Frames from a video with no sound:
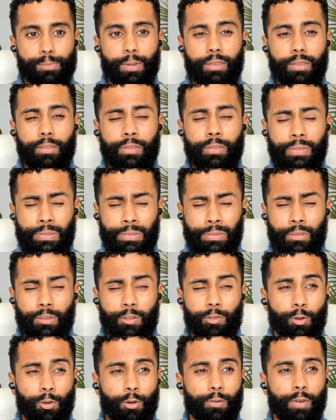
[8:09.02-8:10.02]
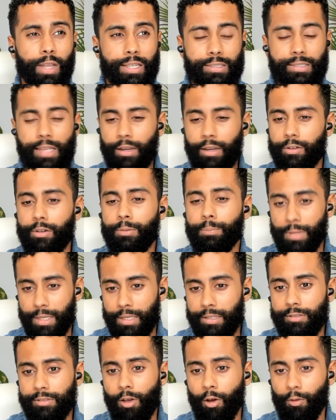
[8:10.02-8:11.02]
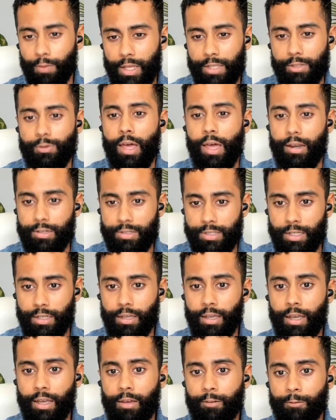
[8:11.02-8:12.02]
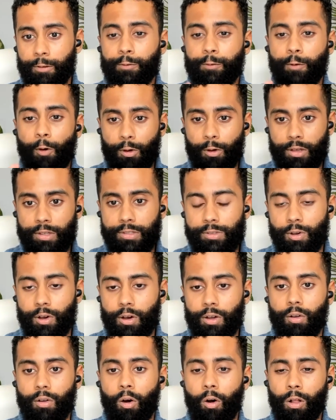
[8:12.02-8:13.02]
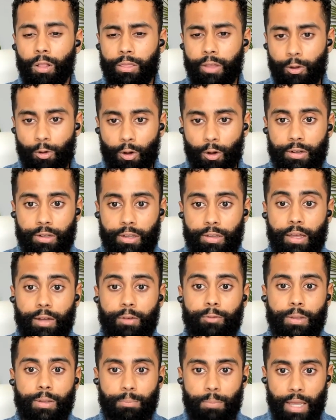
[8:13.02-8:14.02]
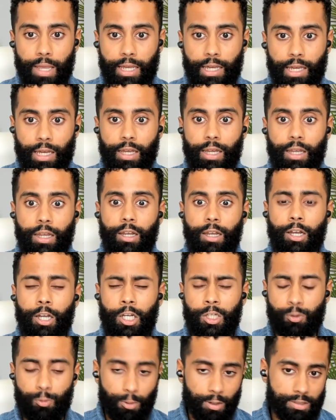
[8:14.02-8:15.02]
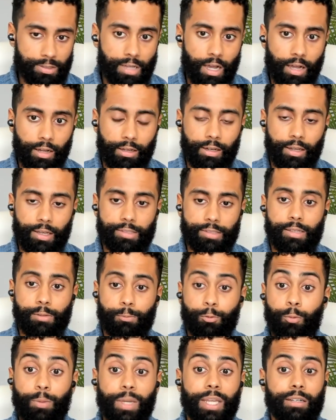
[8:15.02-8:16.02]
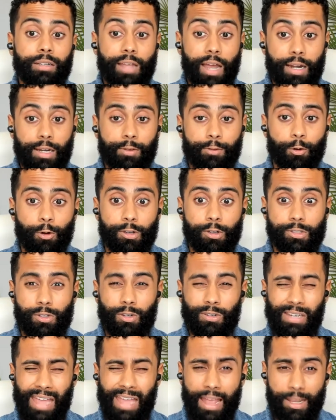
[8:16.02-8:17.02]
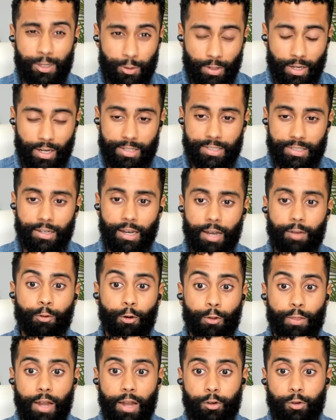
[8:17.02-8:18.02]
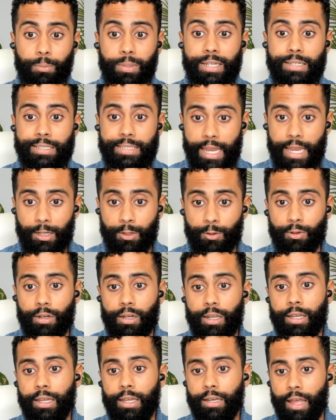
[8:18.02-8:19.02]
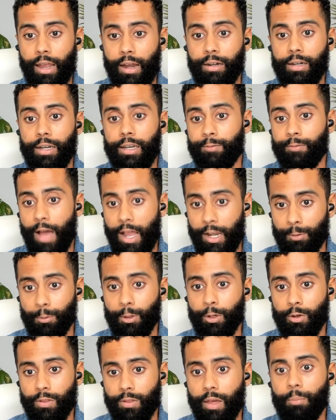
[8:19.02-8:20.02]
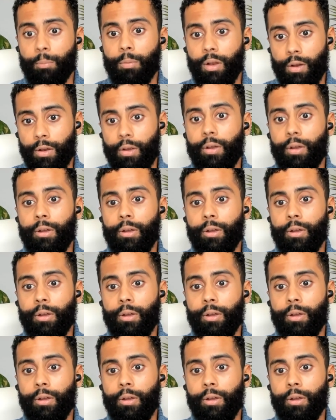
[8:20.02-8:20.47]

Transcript: that's been the sort of like centerpiece of that strategy. We focus on all the content that we make towards architects to be entirely focused on education and for that to be genuinely inherently valuable to them.